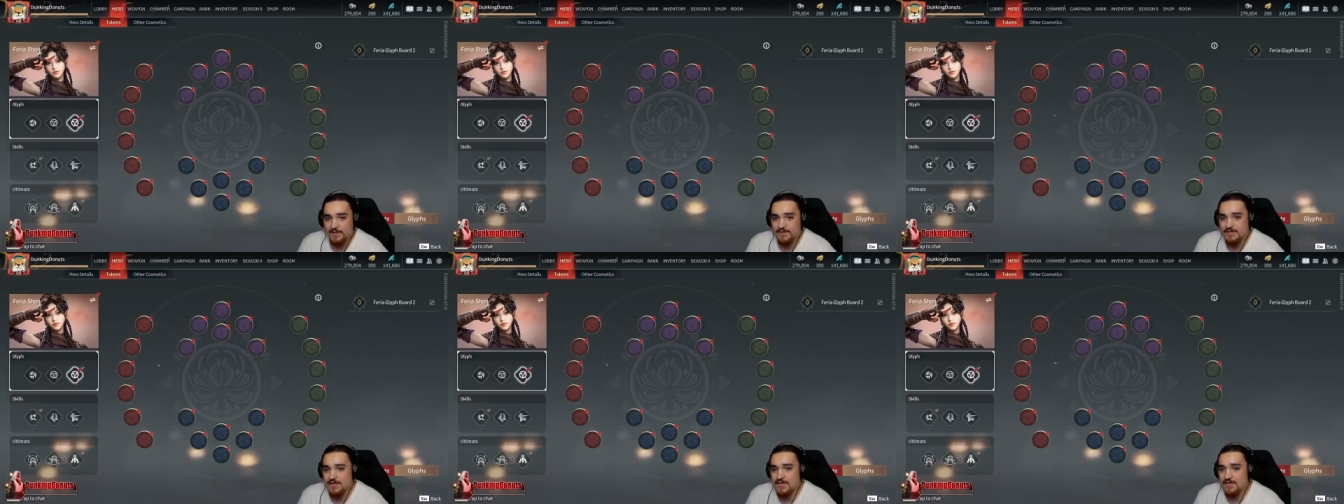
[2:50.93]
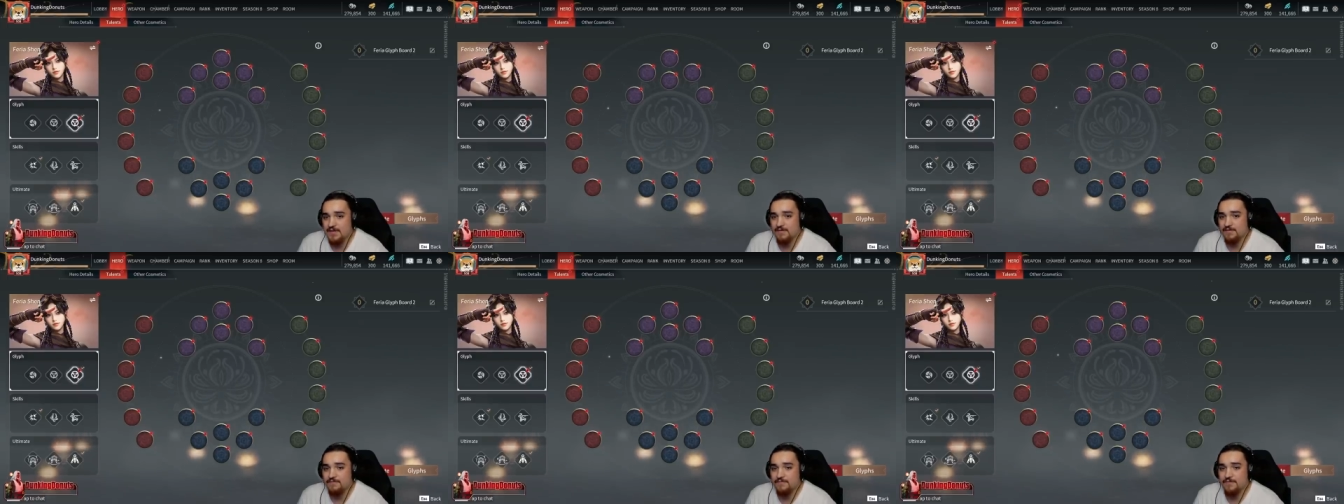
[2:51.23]

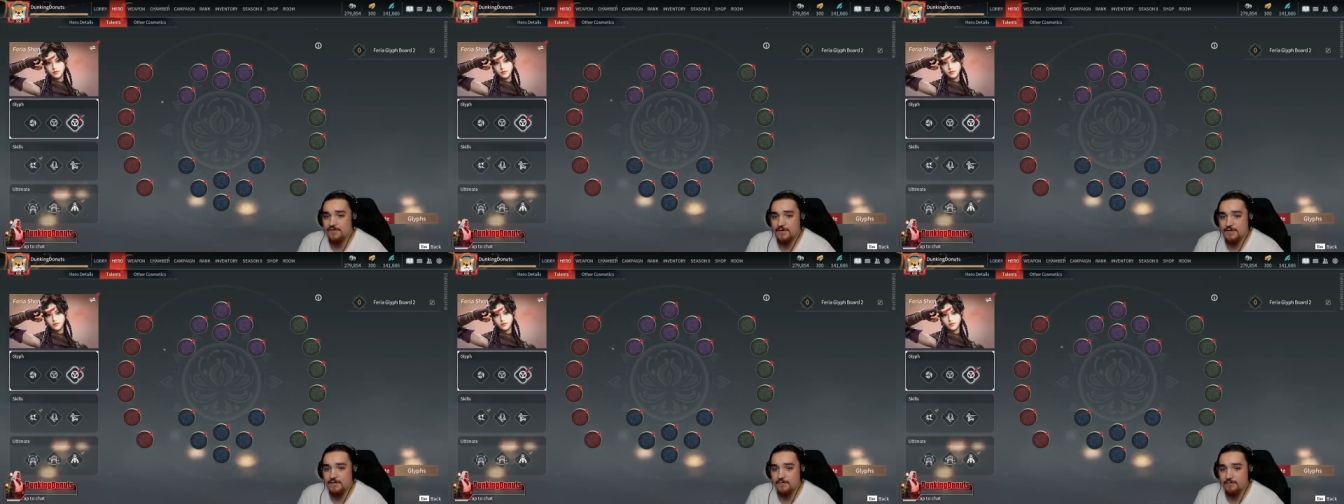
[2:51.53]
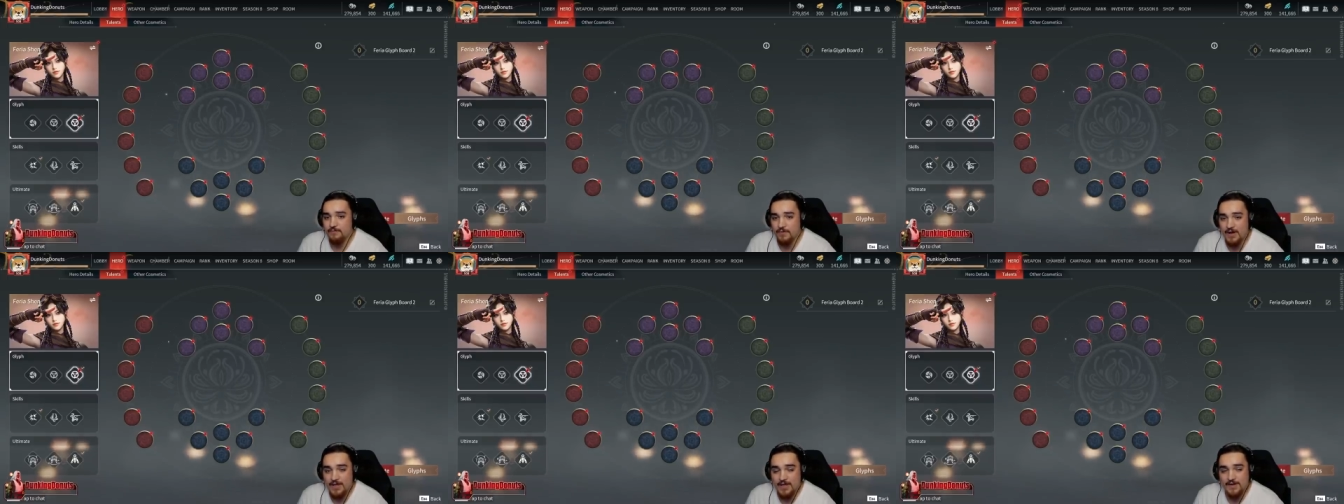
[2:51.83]
taking full
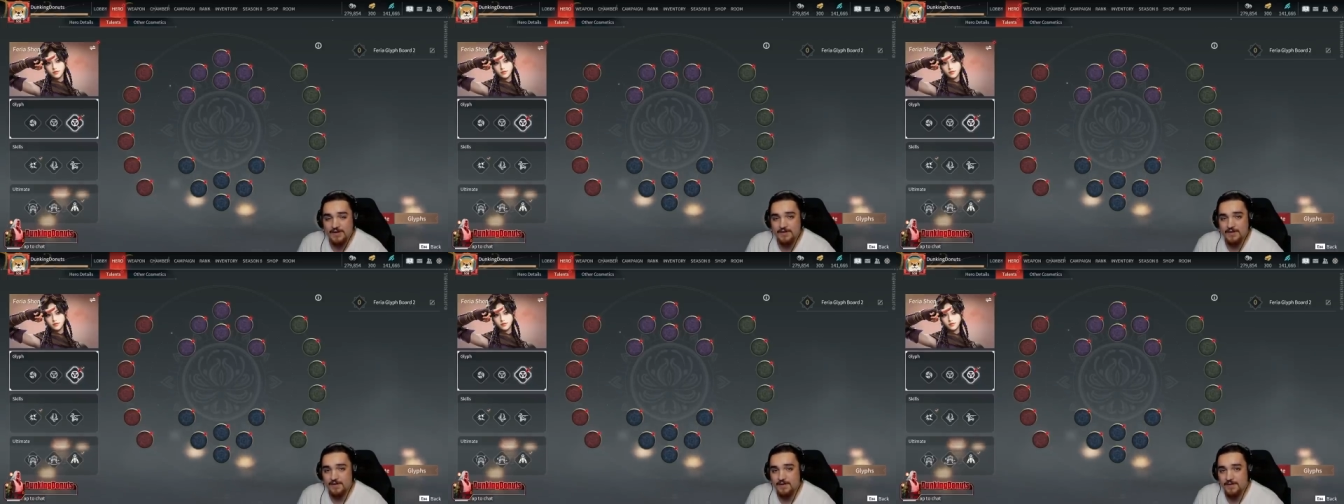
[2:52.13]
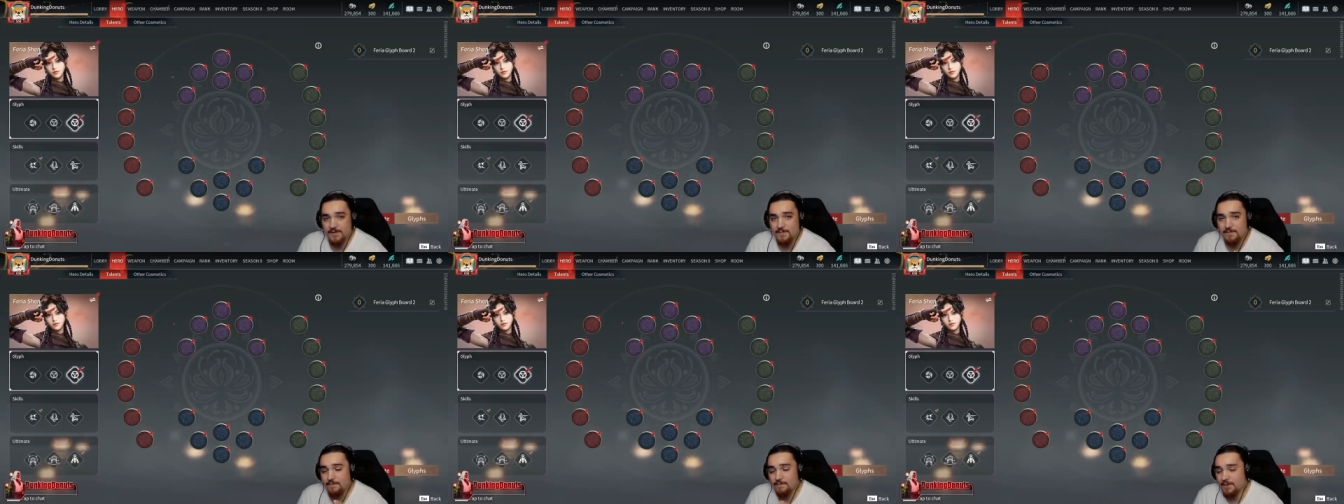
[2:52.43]
red
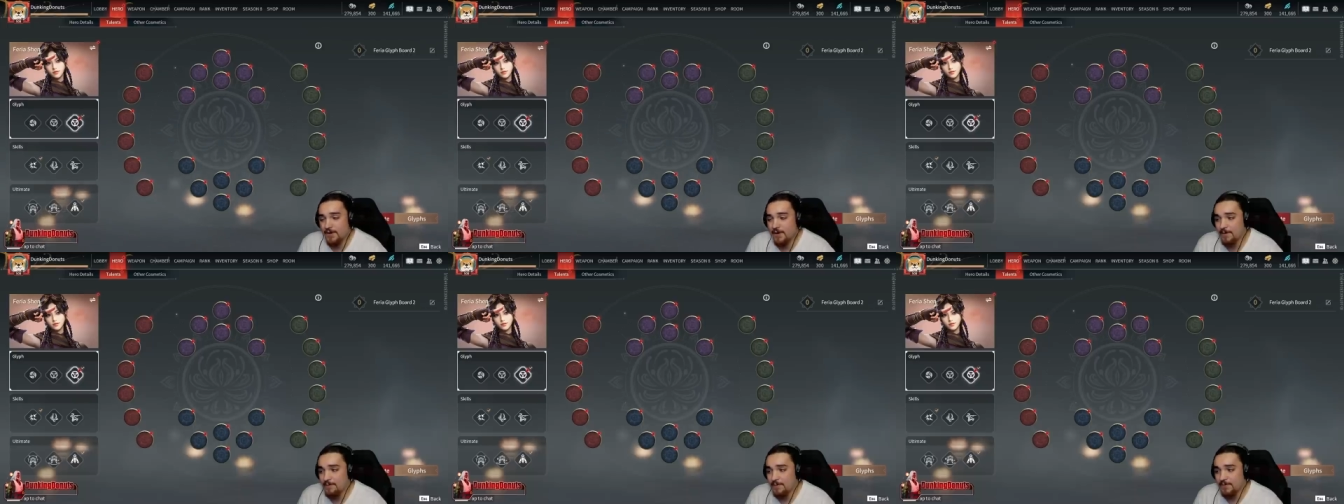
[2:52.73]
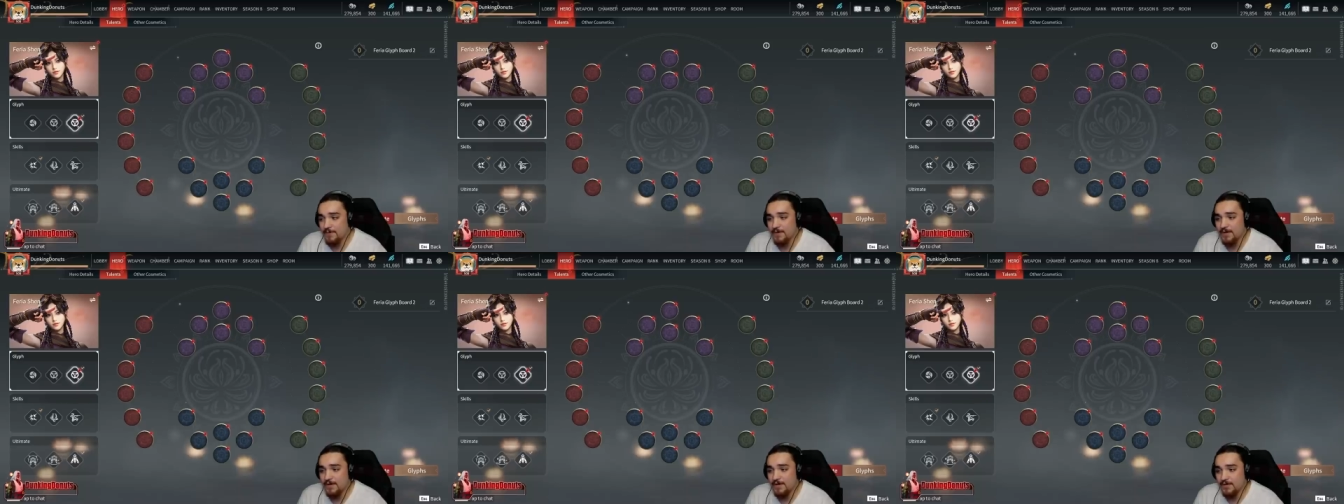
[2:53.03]

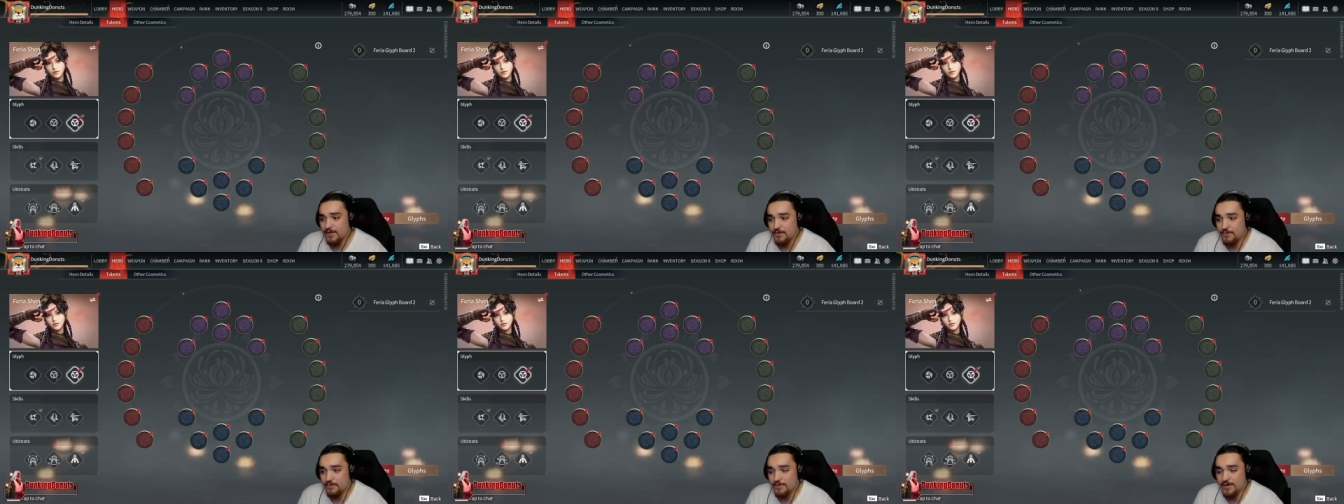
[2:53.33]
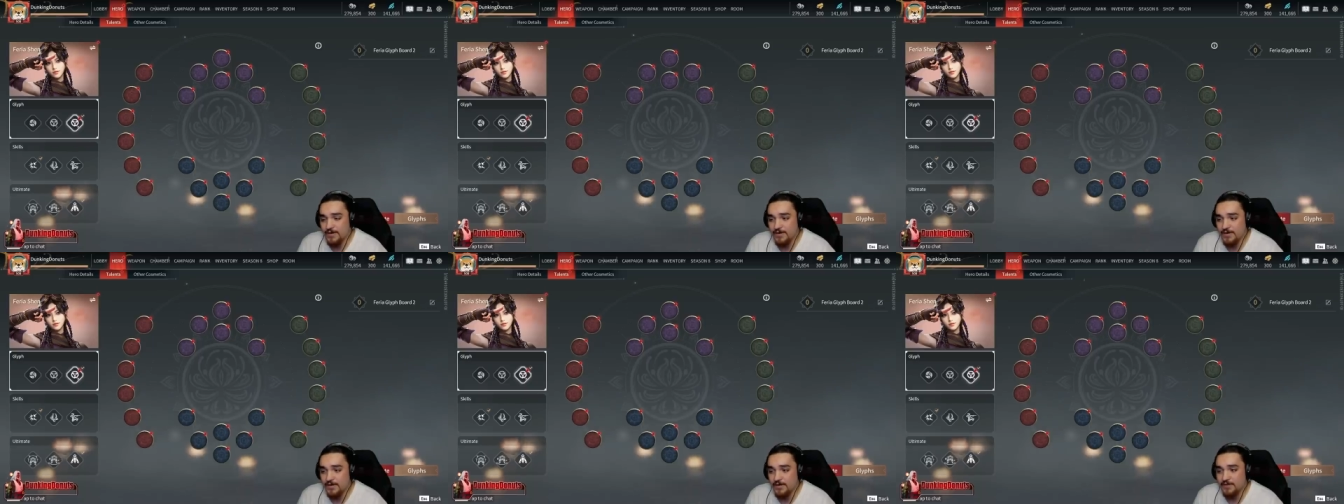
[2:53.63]
purple and
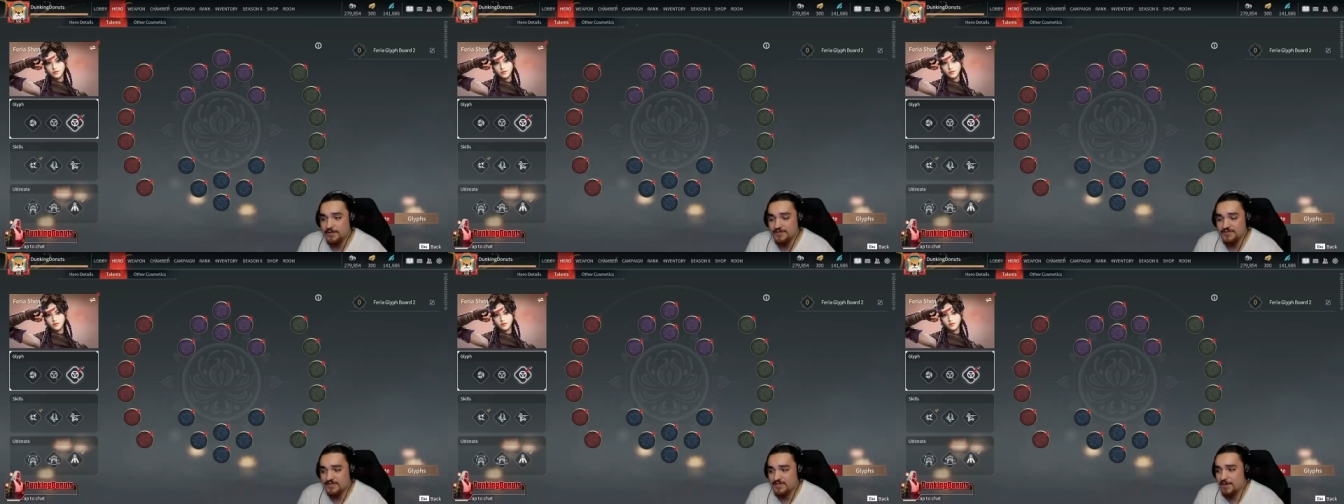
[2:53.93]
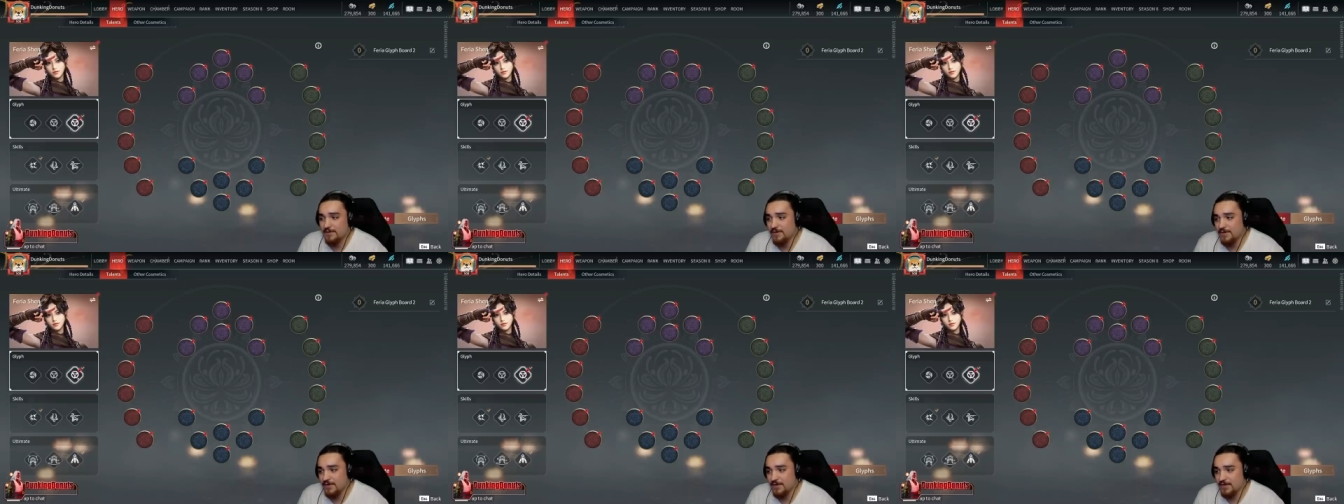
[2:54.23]
green
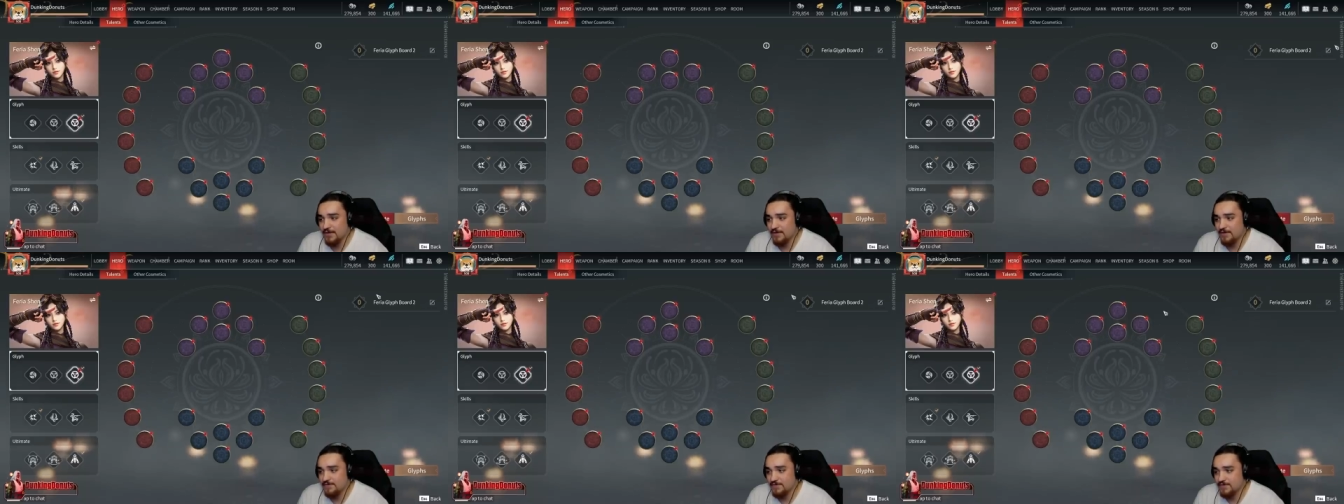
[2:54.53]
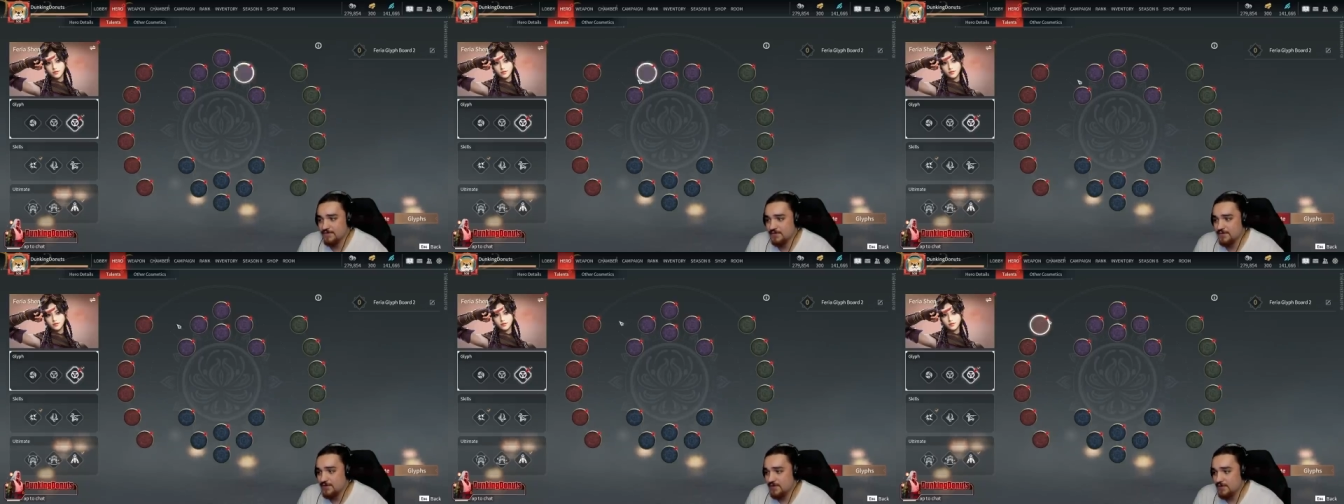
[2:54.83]
stamina glyphs,